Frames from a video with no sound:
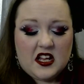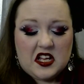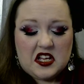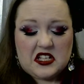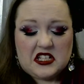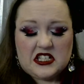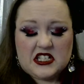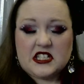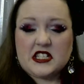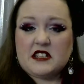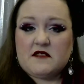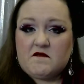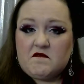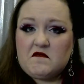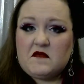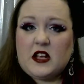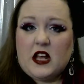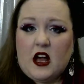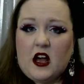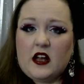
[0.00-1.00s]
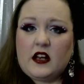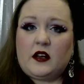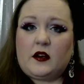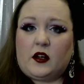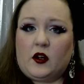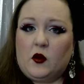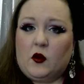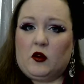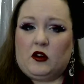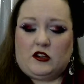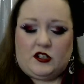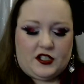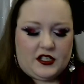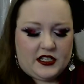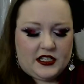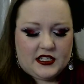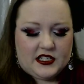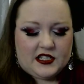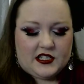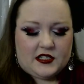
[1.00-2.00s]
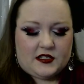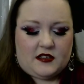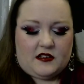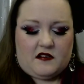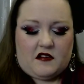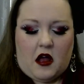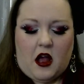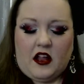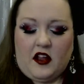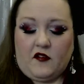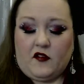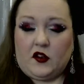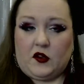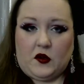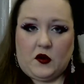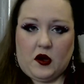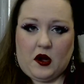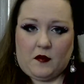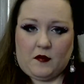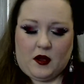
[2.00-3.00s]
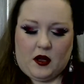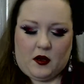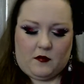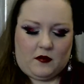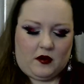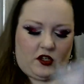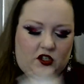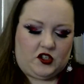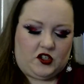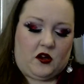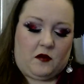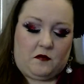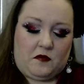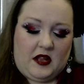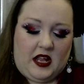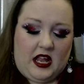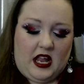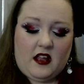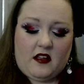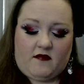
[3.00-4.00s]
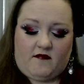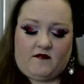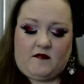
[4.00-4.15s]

It's kind of gorgeous, even though I'm not much on pink.